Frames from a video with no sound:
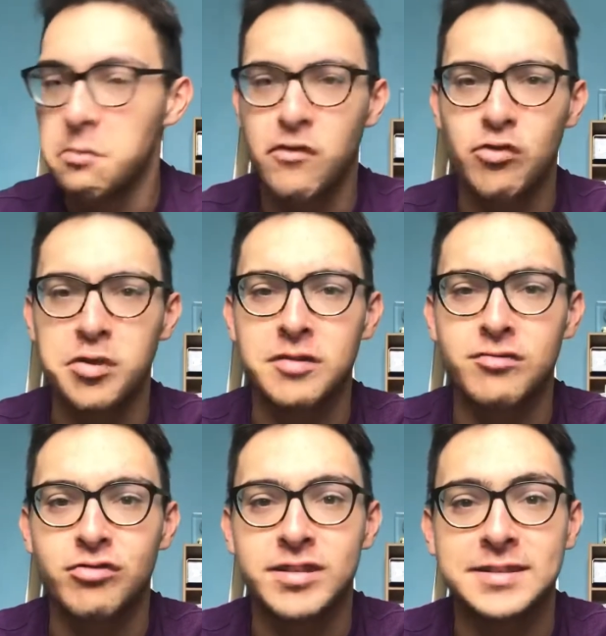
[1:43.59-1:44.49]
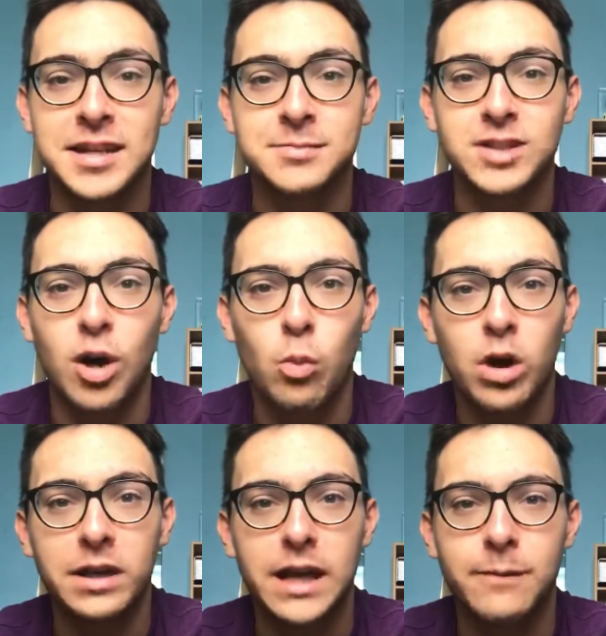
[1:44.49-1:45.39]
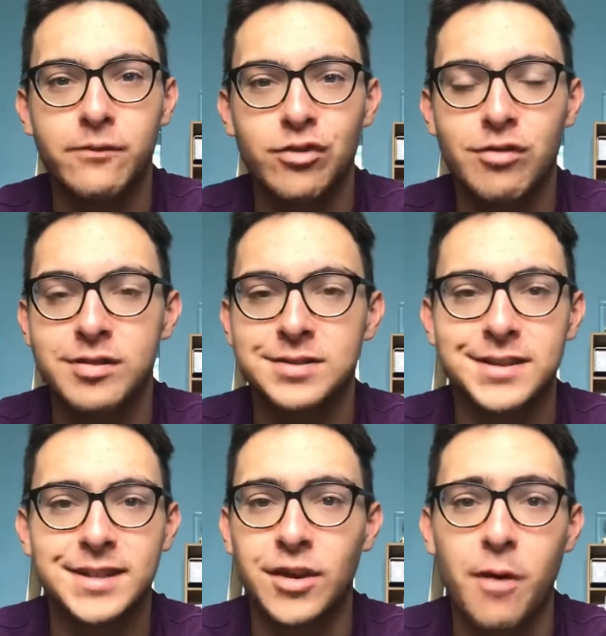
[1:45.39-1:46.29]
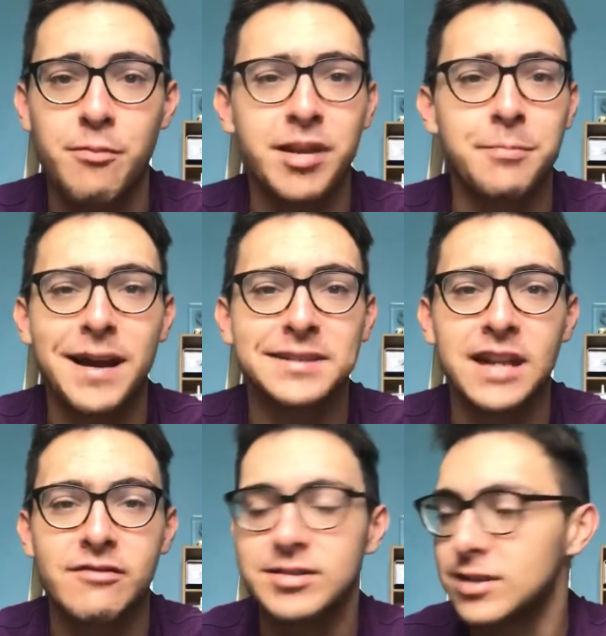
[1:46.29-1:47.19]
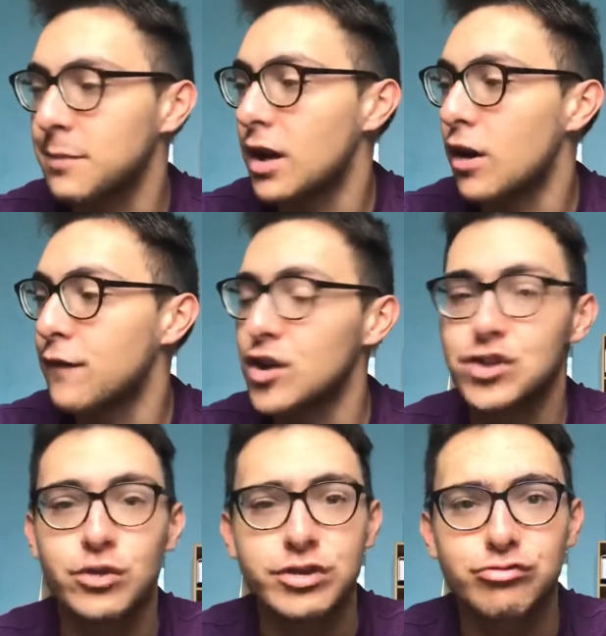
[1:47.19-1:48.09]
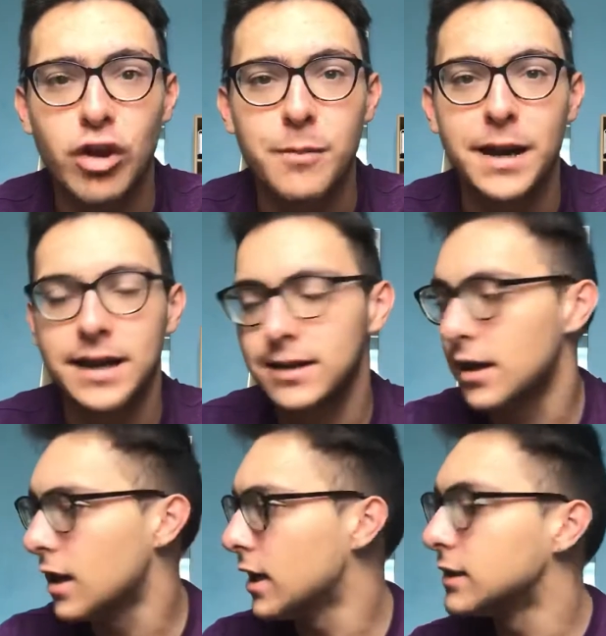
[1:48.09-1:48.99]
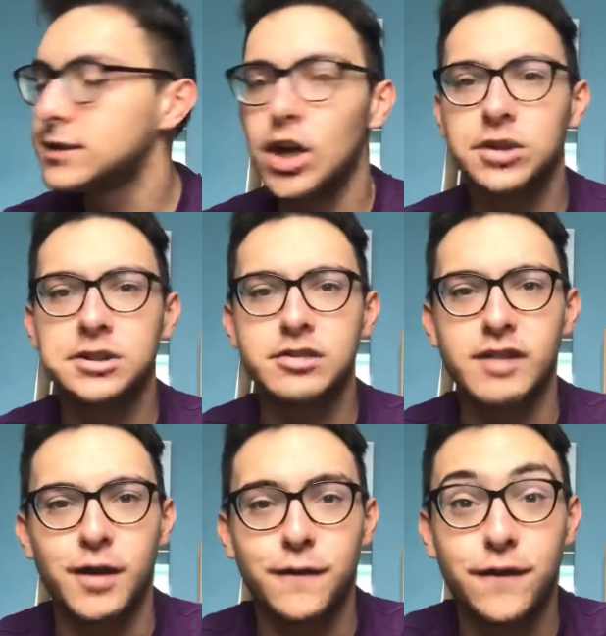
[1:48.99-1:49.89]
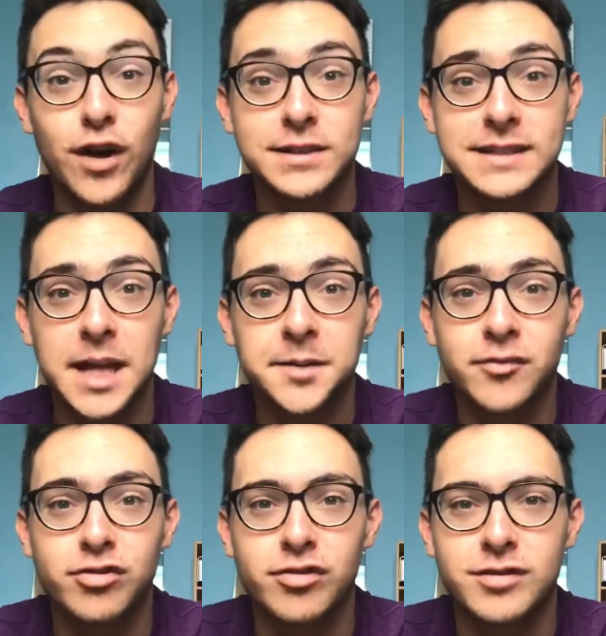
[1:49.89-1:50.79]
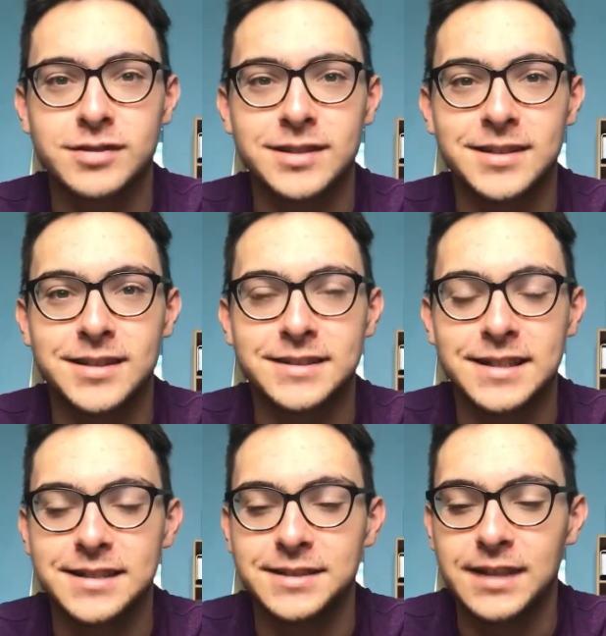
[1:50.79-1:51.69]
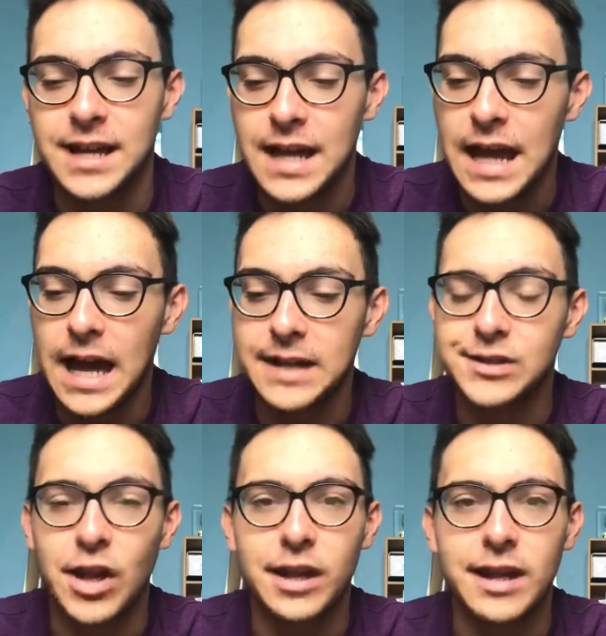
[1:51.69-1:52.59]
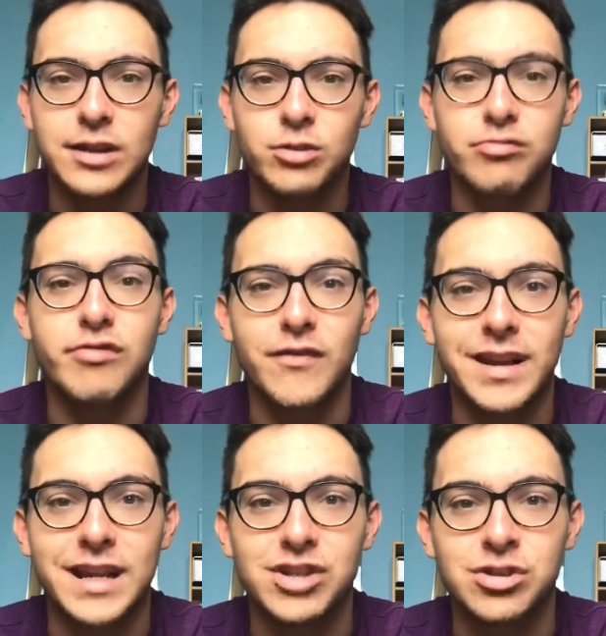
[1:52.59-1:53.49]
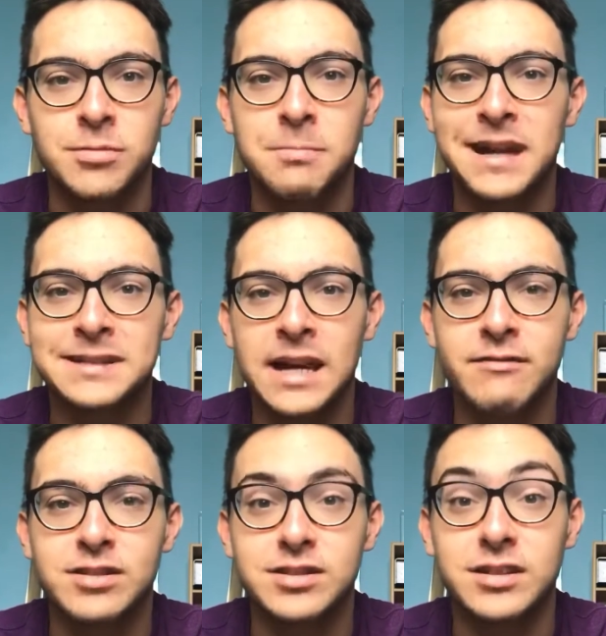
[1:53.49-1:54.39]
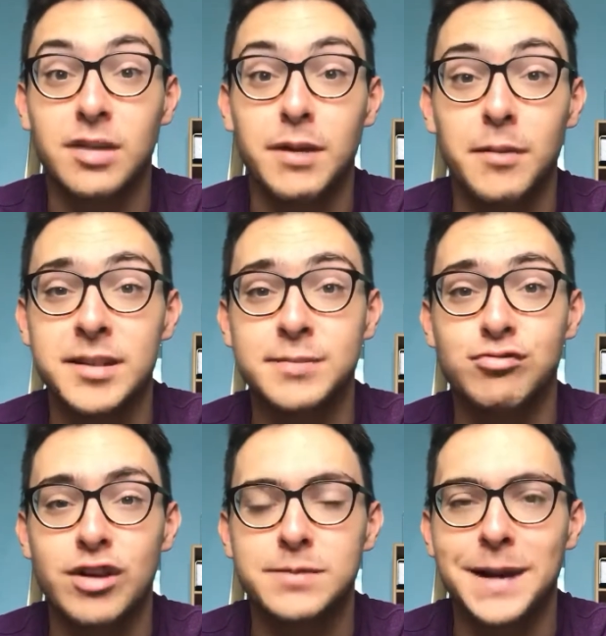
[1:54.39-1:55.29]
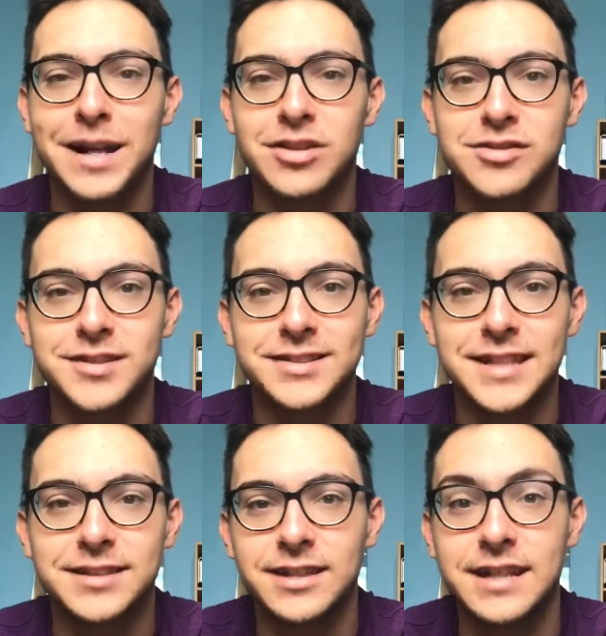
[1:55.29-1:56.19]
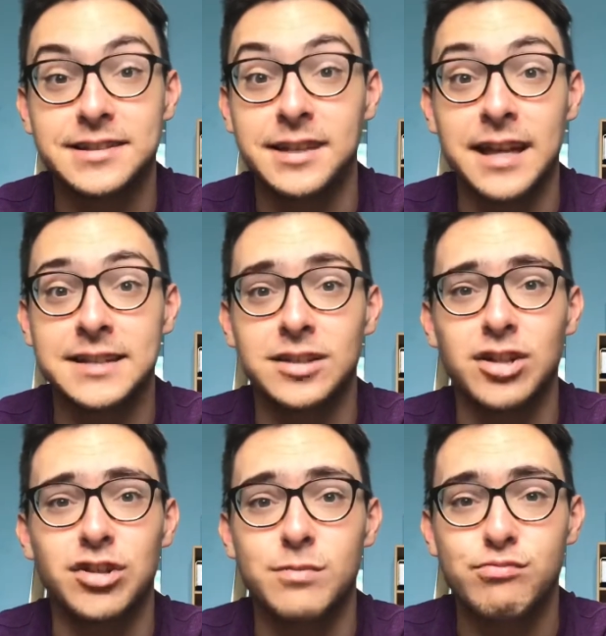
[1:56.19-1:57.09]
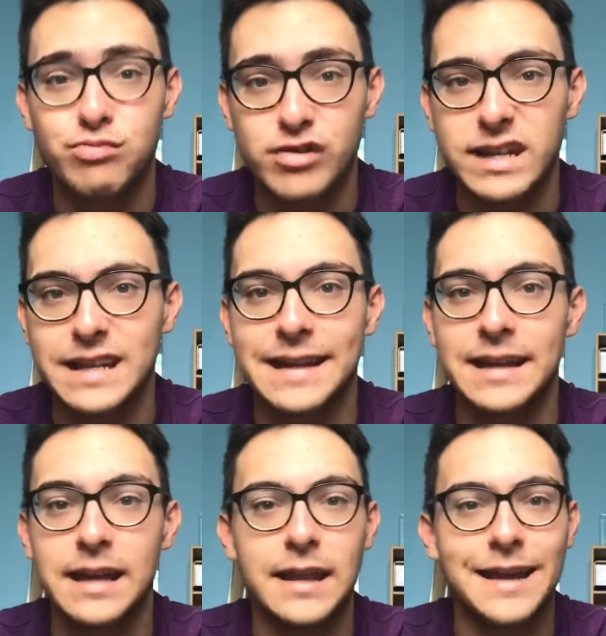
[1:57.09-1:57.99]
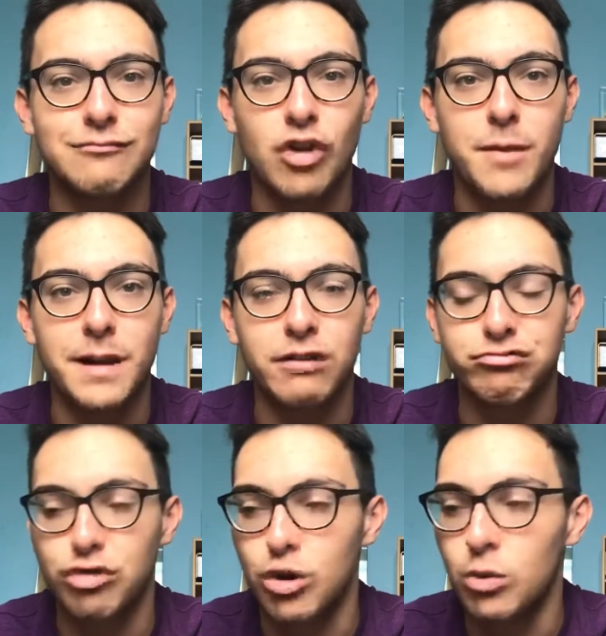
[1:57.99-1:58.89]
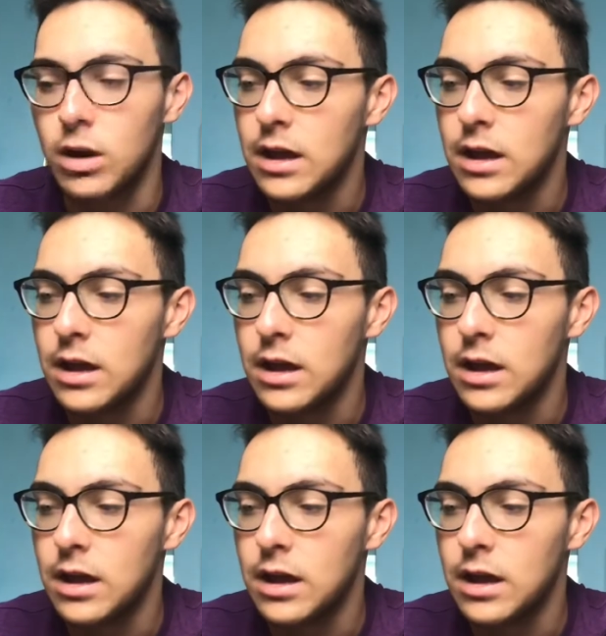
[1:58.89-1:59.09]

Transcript: We've already seen him start one game for Norwich City. And I predict Max Ahrens to be our first choice right back, starting around 30 games for Norwich City this season and turning into a revelation. Max Ahrens is going to be my surprise package of the season, and he's going to do brilliantly in that right-back role.